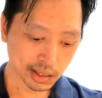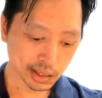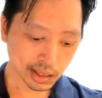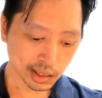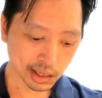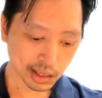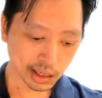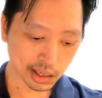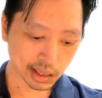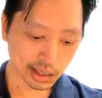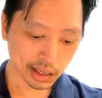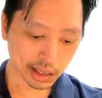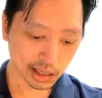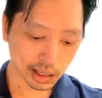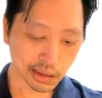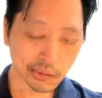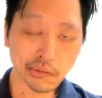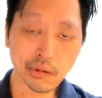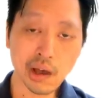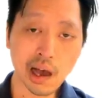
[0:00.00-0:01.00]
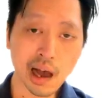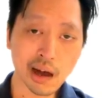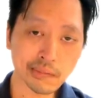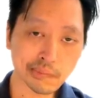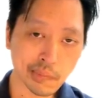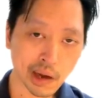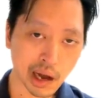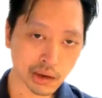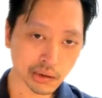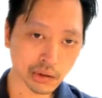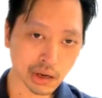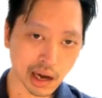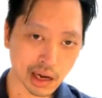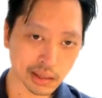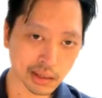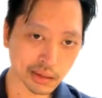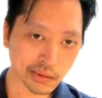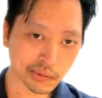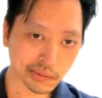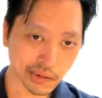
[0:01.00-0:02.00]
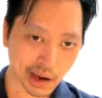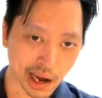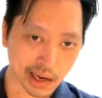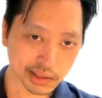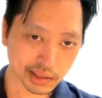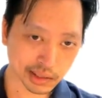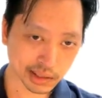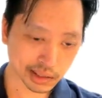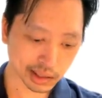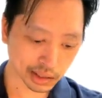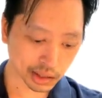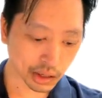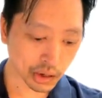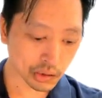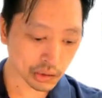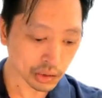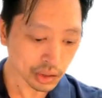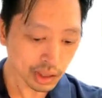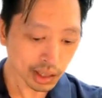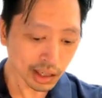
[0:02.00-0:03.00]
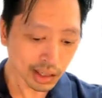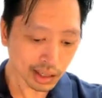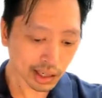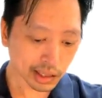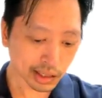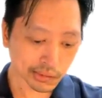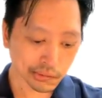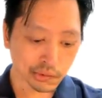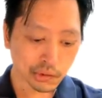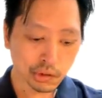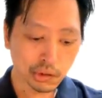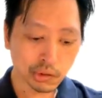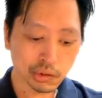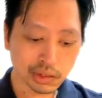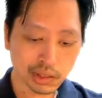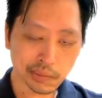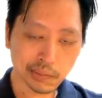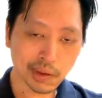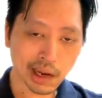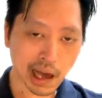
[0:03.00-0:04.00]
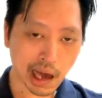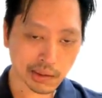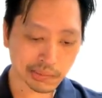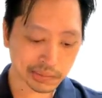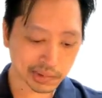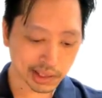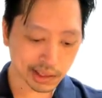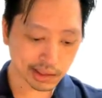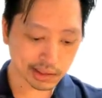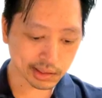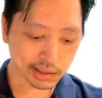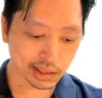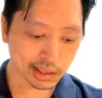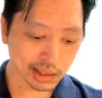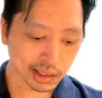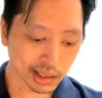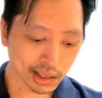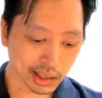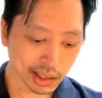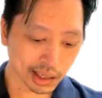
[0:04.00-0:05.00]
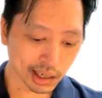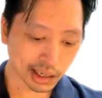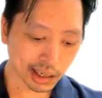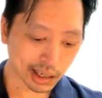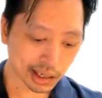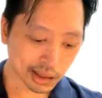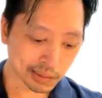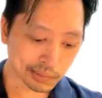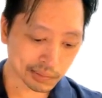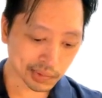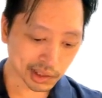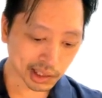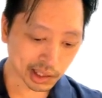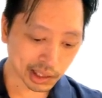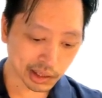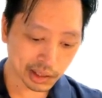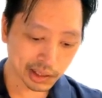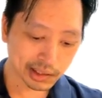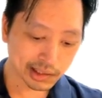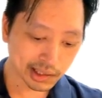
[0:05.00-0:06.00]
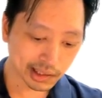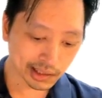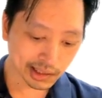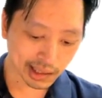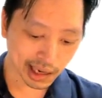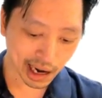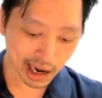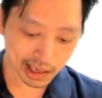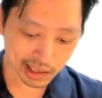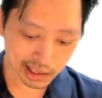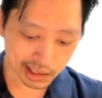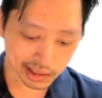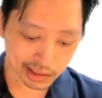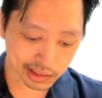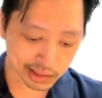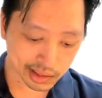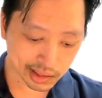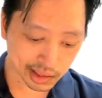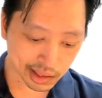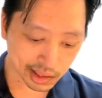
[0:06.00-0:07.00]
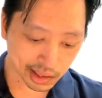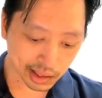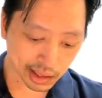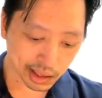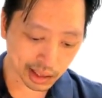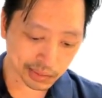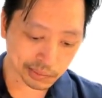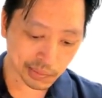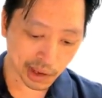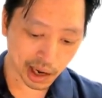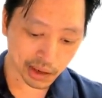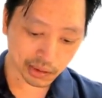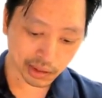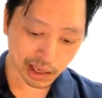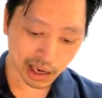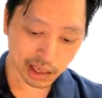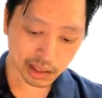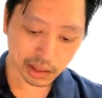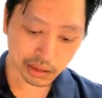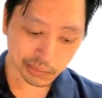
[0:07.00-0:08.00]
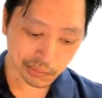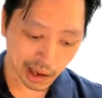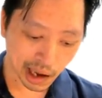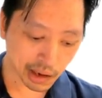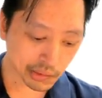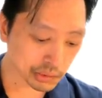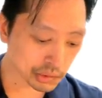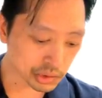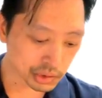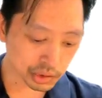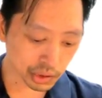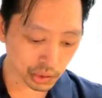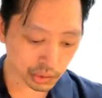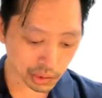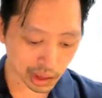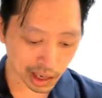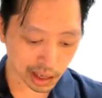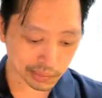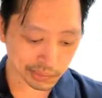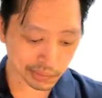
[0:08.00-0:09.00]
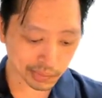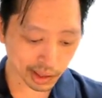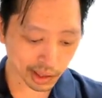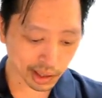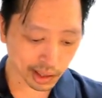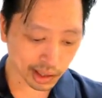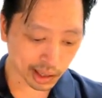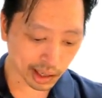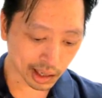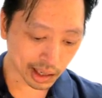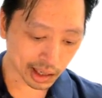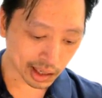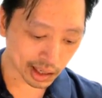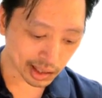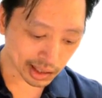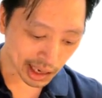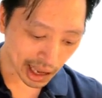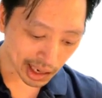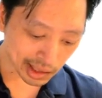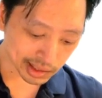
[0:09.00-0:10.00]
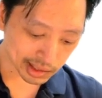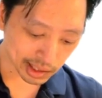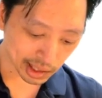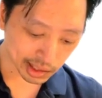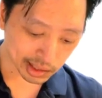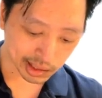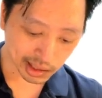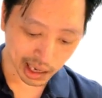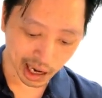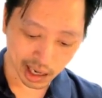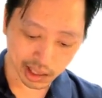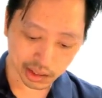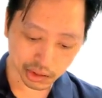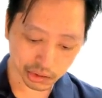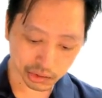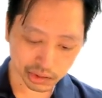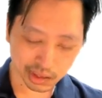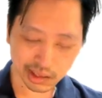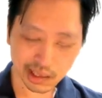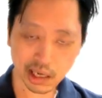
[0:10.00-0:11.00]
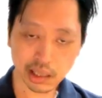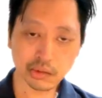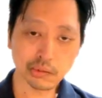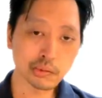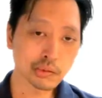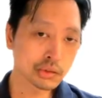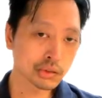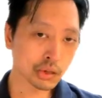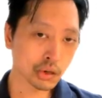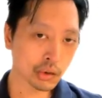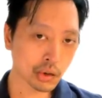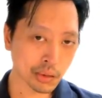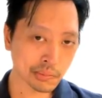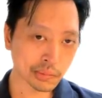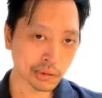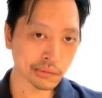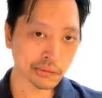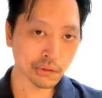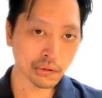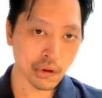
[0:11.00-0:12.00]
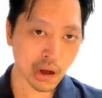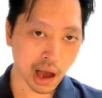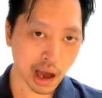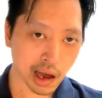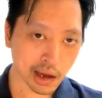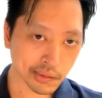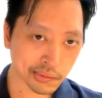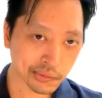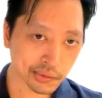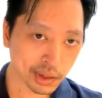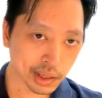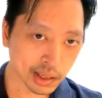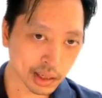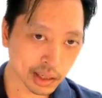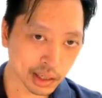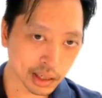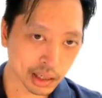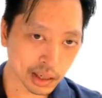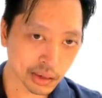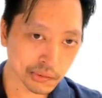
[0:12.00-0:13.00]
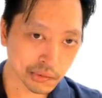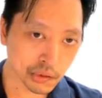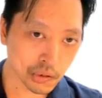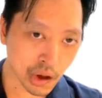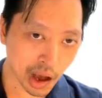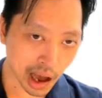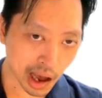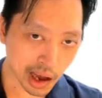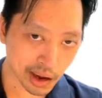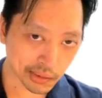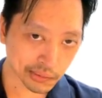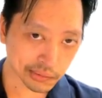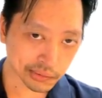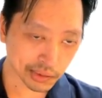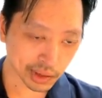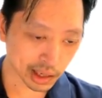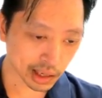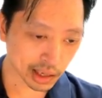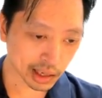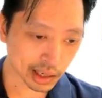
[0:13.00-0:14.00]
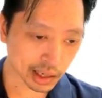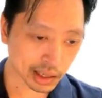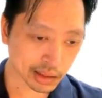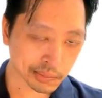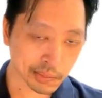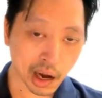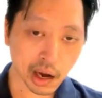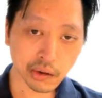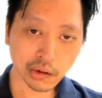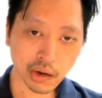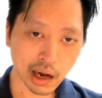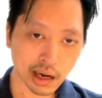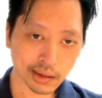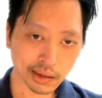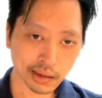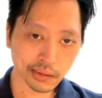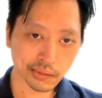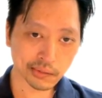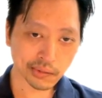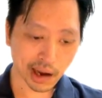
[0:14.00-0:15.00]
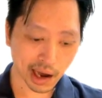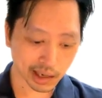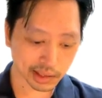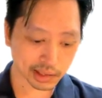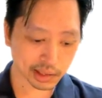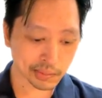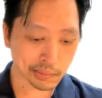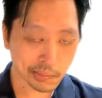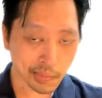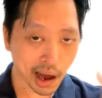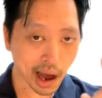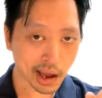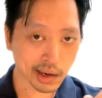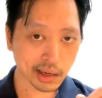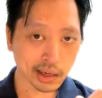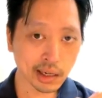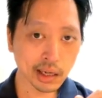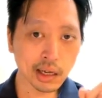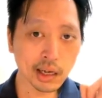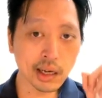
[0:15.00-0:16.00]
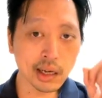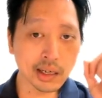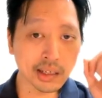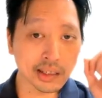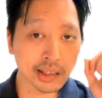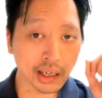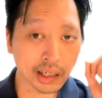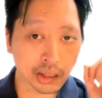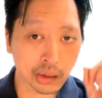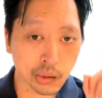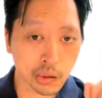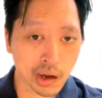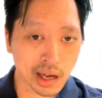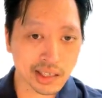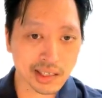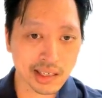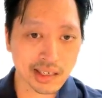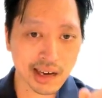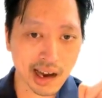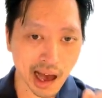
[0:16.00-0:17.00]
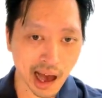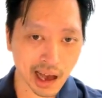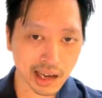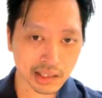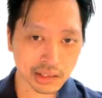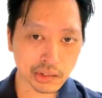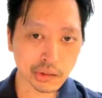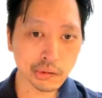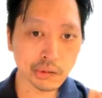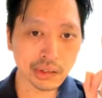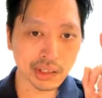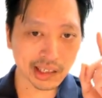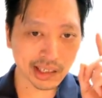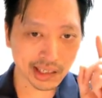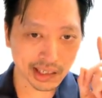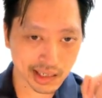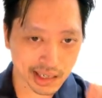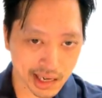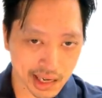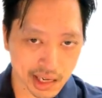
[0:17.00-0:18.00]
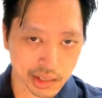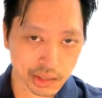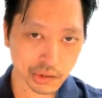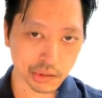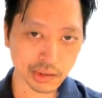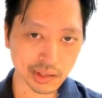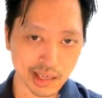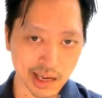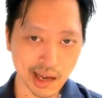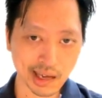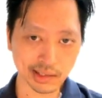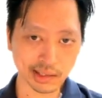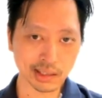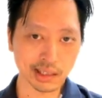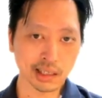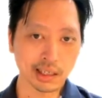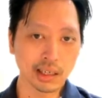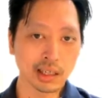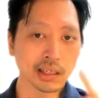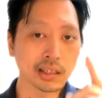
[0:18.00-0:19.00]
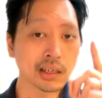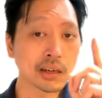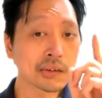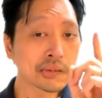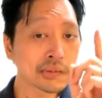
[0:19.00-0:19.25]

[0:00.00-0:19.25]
uh, if you have myocardial infarction. You know, like if you do some lab tests, um, creatine kinase, myocardial bound to show up. Uh, lactate dehydrogenase will show up if you have if you have uh, myocardial infarction. But the question asks you the initial test, the